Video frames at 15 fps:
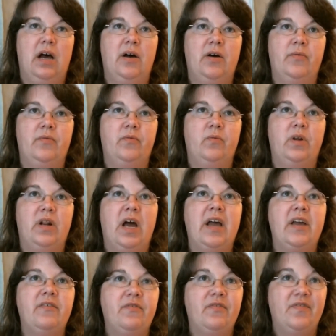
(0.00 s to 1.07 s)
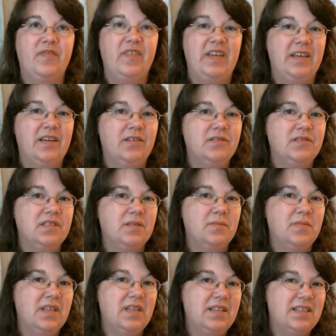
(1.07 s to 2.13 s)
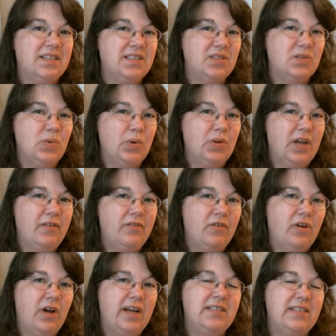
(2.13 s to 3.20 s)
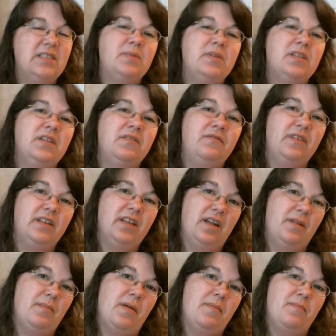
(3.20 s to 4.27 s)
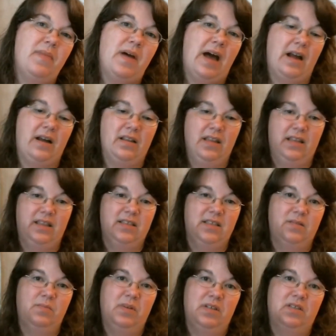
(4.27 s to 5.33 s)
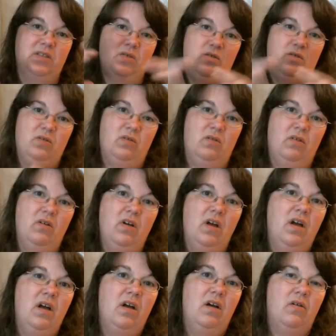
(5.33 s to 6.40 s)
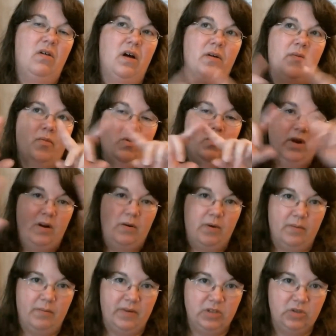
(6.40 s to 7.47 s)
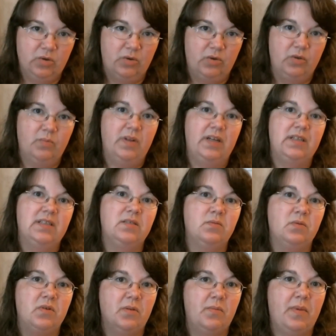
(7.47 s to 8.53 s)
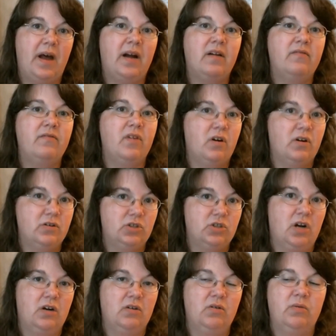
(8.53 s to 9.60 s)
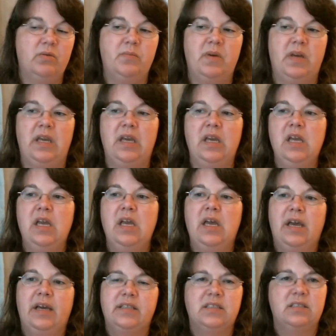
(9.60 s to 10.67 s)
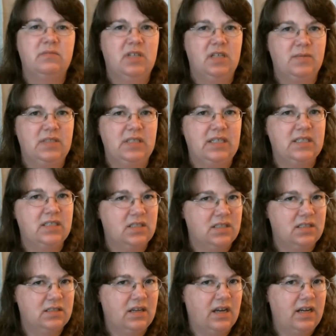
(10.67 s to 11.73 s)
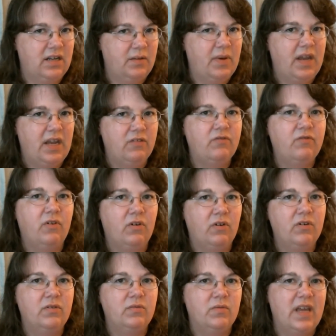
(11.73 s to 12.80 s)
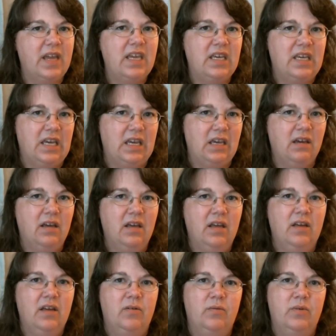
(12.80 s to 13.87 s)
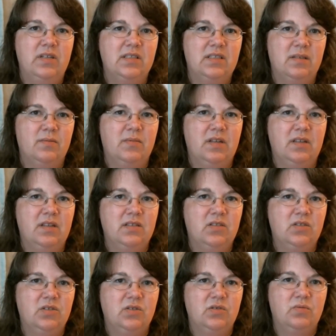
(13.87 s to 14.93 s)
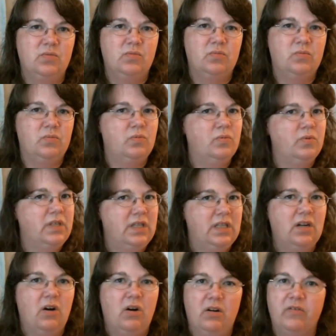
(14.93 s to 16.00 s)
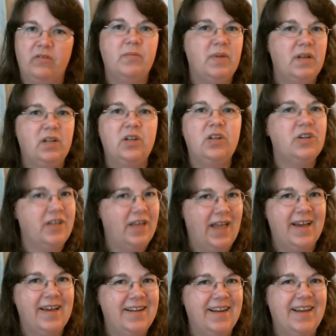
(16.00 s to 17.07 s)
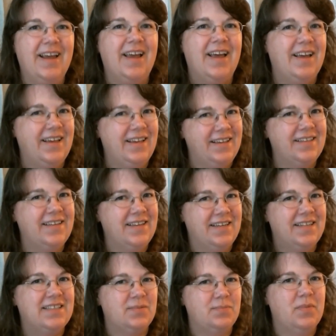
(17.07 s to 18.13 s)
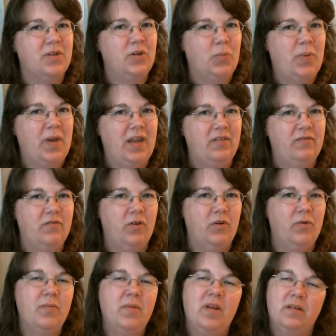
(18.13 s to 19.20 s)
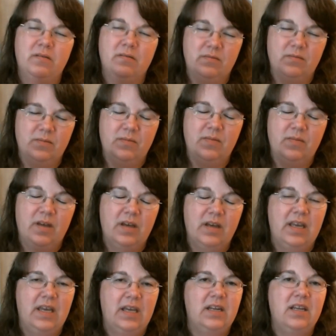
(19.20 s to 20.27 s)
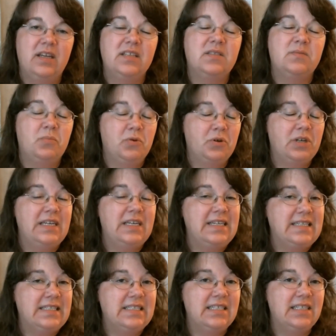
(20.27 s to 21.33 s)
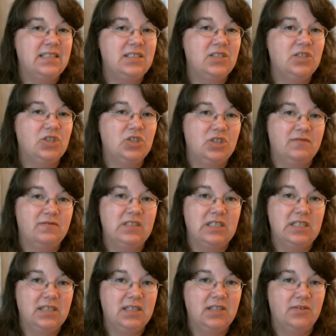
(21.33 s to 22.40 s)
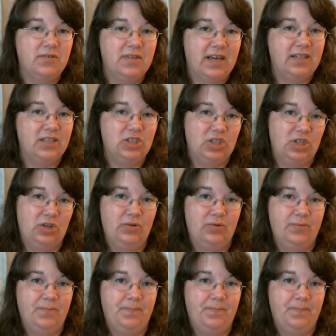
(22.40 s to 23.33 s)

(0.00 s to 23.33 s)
Uh, when I feel something that's soul level, I typically feel it in my back, like this big circle um, right around my shoulder blades where the back of the heart chakra would be. And sometimes it gets kind of painful and achy when it's something that's just really hard for me to look at. It, it gets a little painful. Again, it's pretty easy to shift and clear that too.